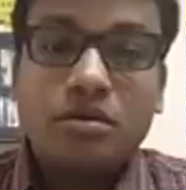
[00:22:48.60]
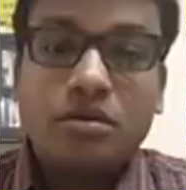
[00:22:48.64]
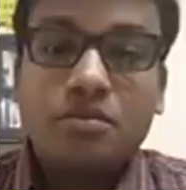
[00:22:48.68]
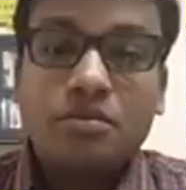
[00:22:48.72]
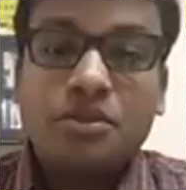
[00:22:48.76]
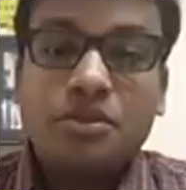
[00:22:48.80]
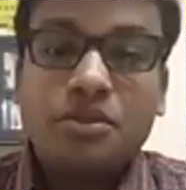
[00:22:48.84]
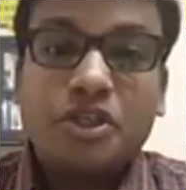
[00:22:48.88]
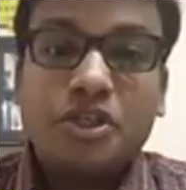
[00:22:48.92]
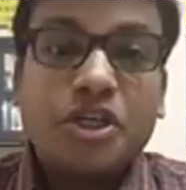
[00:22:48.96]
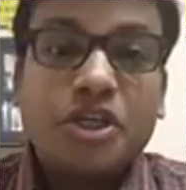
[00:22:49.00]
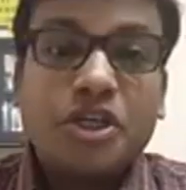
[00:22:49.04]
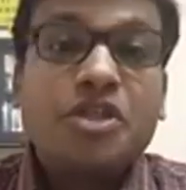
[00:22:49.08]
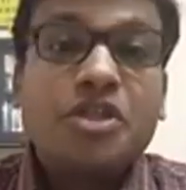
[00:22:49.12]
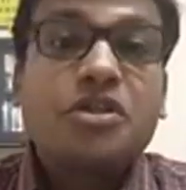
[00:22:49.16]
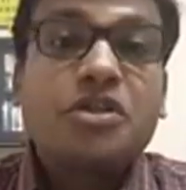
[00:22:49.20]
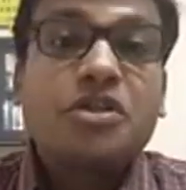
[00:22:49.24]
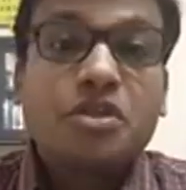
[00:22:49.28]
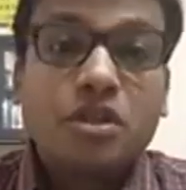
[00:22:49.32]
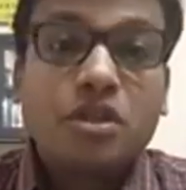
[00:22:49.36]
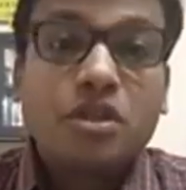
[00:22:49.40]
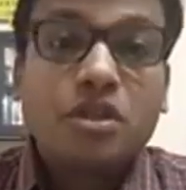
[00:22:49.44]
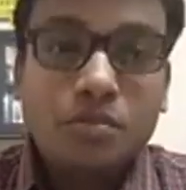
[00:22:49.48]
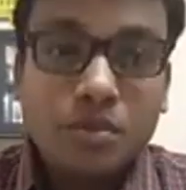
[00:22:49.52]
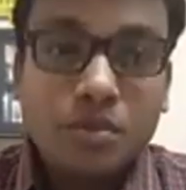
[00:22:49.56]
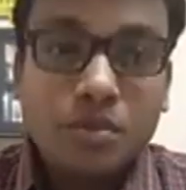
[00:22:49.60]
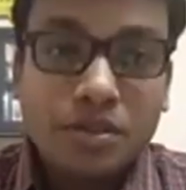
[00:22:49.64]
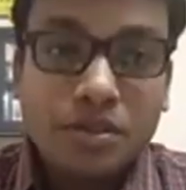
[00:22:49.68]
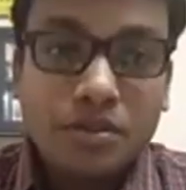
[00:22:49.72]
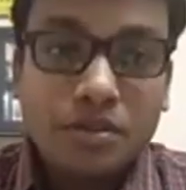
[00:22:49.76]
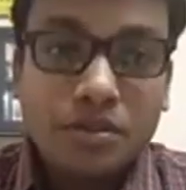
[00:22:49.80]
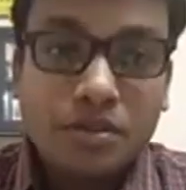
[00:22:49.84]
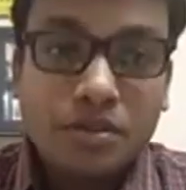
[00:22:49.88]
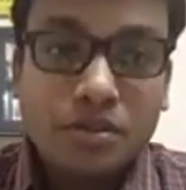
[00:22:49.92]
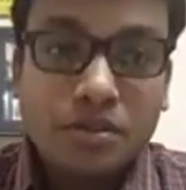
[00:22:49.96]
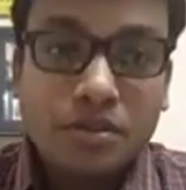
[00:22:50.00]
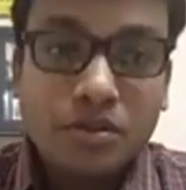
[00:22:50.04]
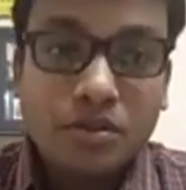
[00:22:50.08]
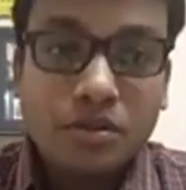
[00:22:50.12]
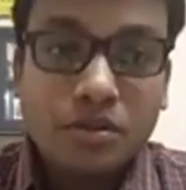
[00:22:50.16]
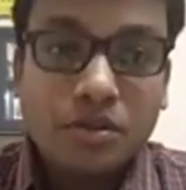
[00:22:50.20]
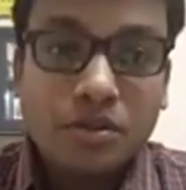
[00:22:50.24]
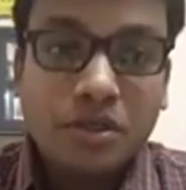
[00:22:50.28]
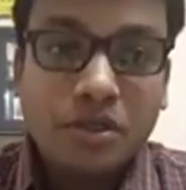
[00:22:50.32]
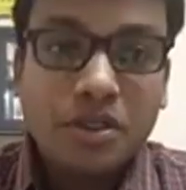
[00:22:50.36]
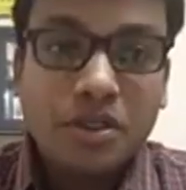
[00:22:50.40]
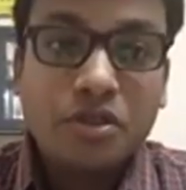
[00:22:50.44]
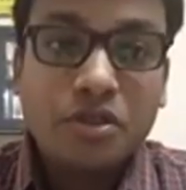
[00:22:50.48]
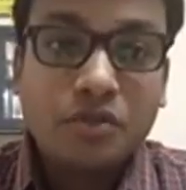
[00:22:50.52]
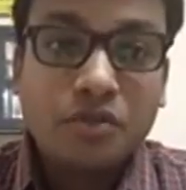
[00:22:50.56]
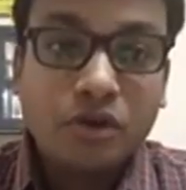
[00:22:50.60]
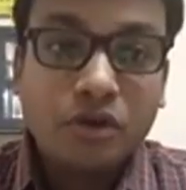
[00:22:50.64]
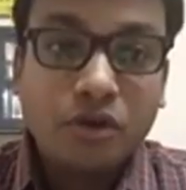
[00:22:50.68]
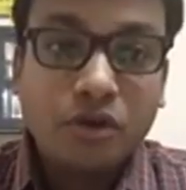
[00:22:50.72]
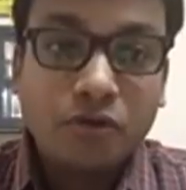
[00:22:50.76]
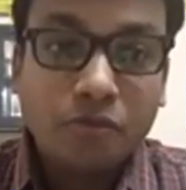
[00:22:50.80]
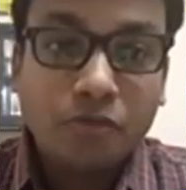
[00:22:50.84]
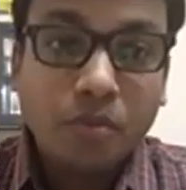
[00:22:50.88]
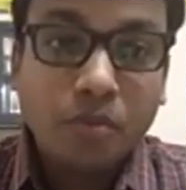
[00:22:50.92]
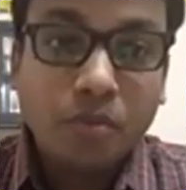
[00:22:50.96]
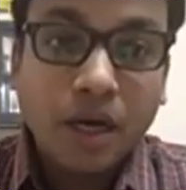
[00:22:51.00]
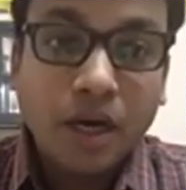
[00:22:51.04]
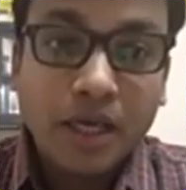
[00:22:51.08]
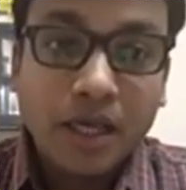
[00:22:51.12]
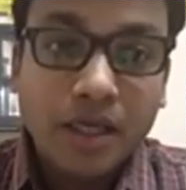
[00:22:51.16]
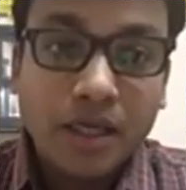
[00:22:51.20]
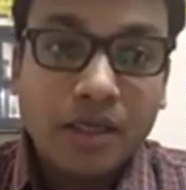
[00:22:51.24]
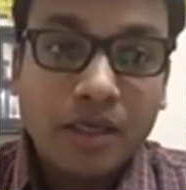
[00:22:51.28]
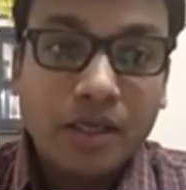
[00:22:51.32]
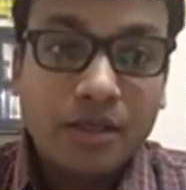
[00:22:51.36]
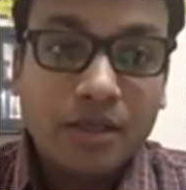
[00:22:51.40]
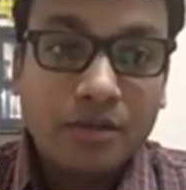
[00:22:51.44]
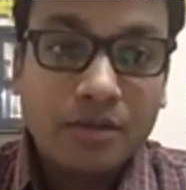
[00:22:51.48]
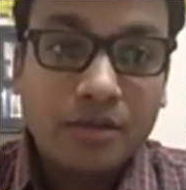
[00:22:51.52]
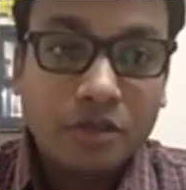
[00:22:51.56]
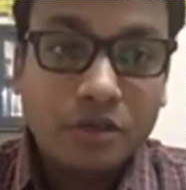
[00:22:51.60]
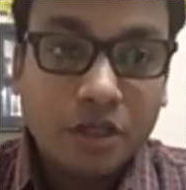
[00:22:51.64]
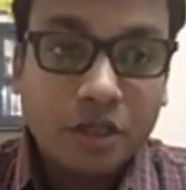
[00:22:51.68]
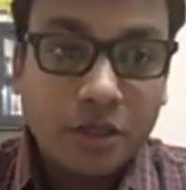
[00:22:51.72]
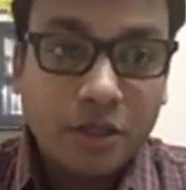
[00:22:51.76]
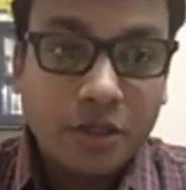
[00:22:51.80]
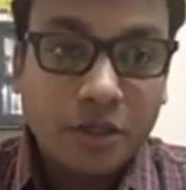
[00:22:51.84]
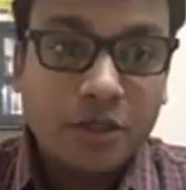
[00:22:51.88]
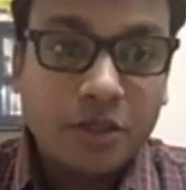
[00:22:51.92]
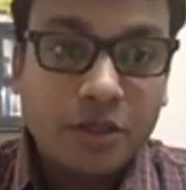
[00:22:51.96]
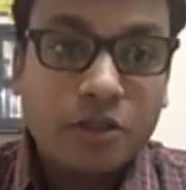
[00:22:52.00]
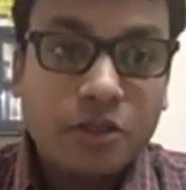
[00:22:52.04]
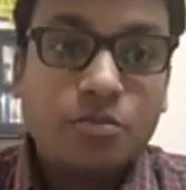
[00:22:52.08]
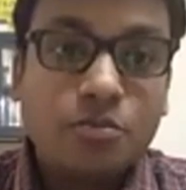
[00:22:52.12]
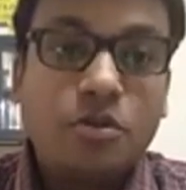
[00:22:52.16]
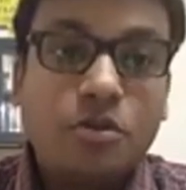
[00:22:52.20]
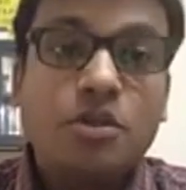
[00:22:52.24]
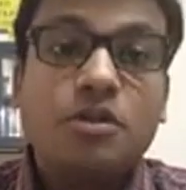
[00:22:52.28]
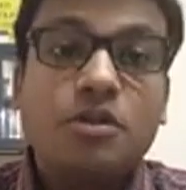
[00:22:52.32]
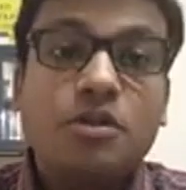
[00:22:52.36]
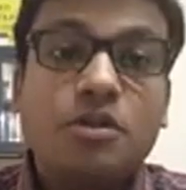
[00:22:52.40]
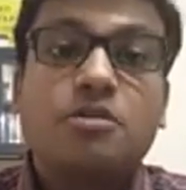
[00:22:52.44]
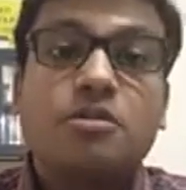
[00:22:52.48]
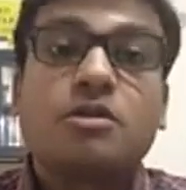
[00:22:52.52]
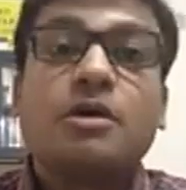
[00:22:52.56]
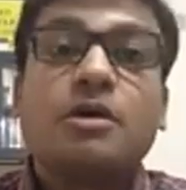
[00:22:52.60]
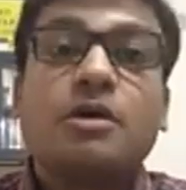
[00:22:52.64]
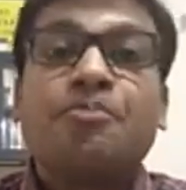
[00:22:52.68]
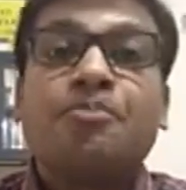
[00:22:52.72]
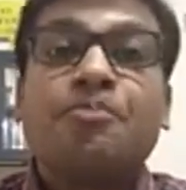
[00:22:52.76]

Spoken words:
traditional business or traditional way of buying and selling experience.